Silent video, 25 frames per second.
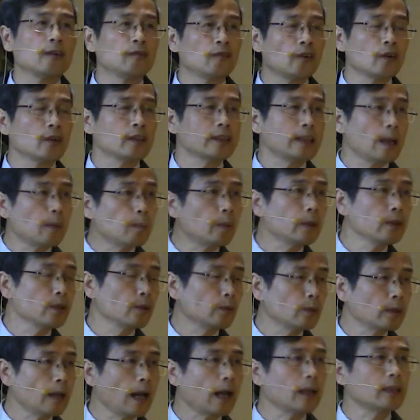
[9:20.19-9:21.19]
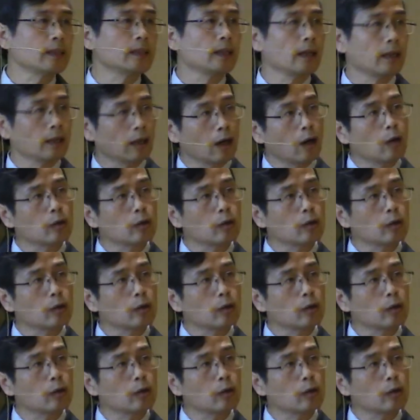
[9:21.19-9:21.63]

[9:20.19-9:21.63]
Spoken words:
for sample introduction and